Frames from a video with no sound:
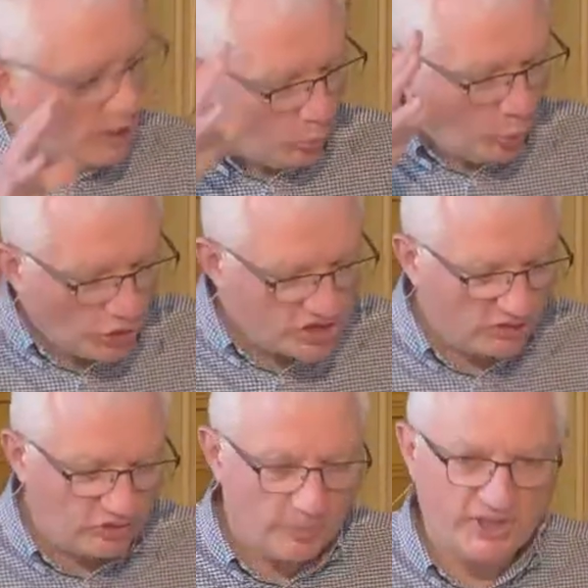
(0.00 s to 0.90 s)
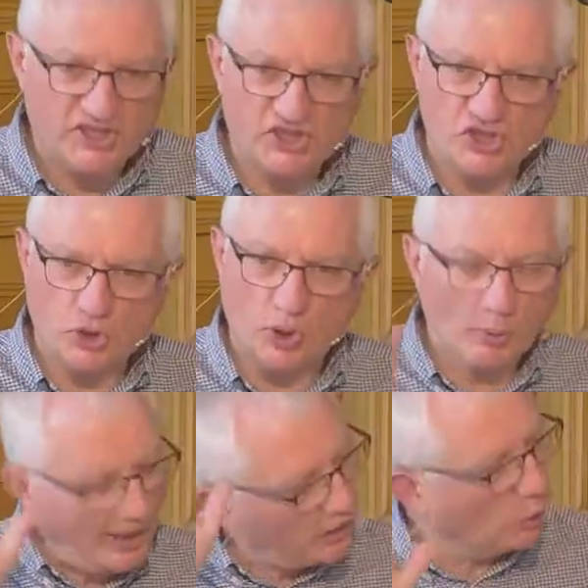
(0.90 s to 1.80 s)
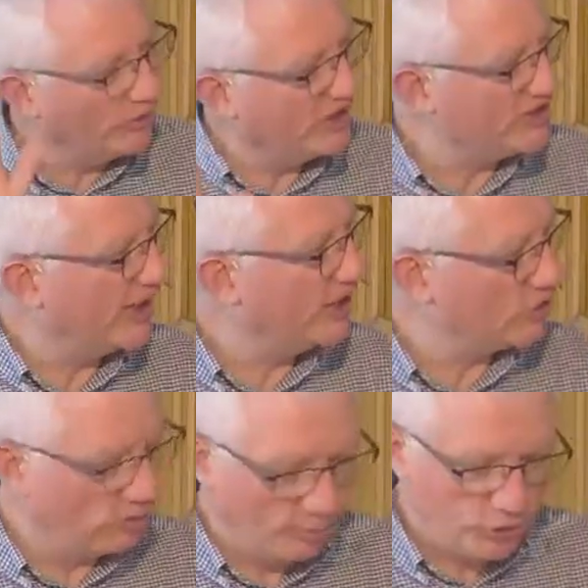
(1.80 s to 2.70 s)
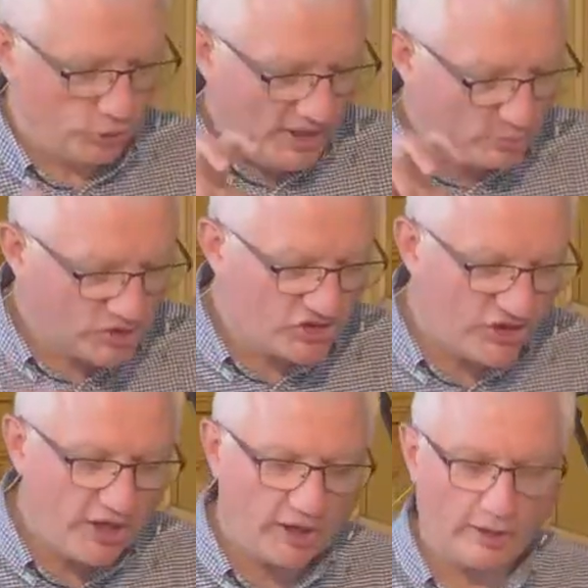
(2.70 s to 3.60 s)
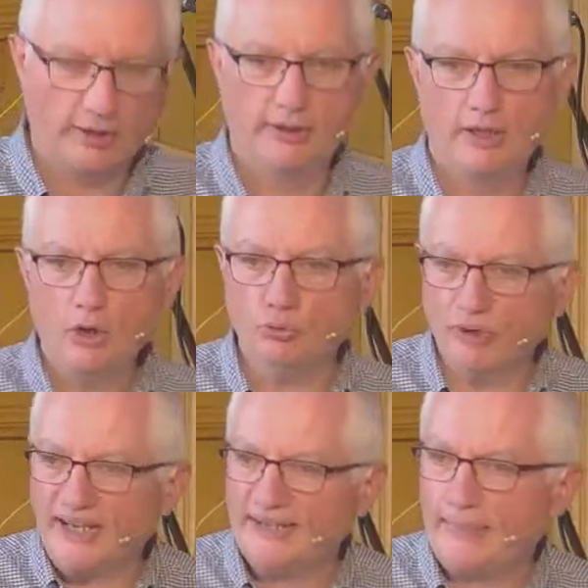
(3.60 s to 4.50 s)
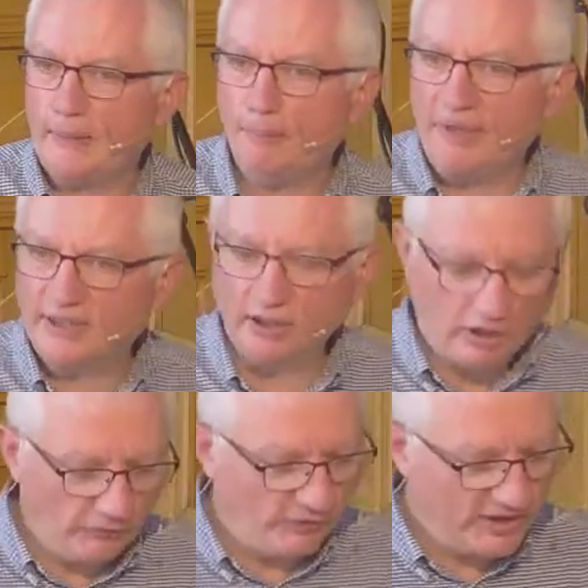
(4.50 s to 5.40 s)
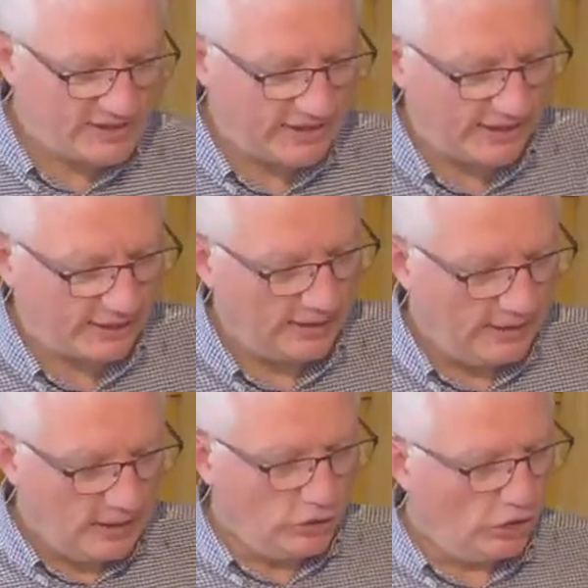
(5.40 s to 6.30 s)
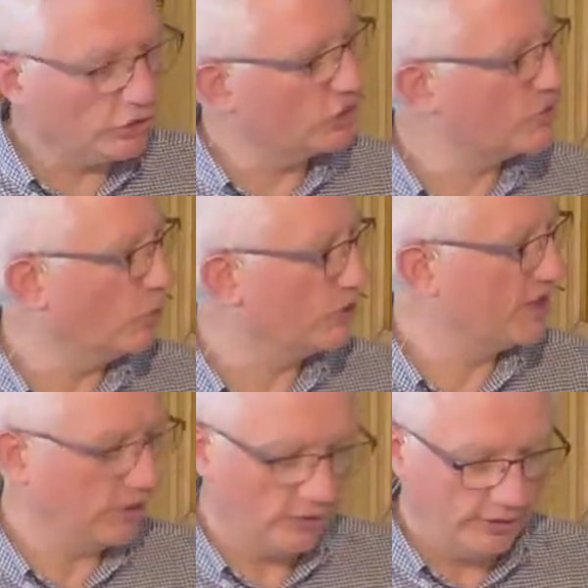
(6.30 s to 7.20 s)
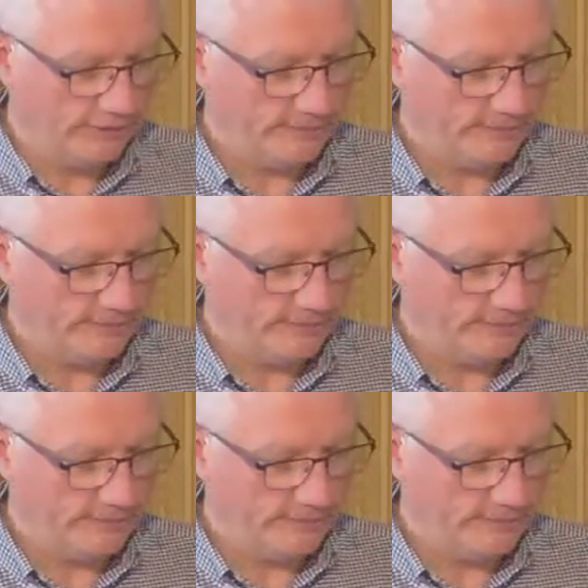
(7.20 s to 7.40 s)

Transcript: watching from a distance going, well, I know what these guys are up to. He was there, right in the middle of the attack, not just watching on.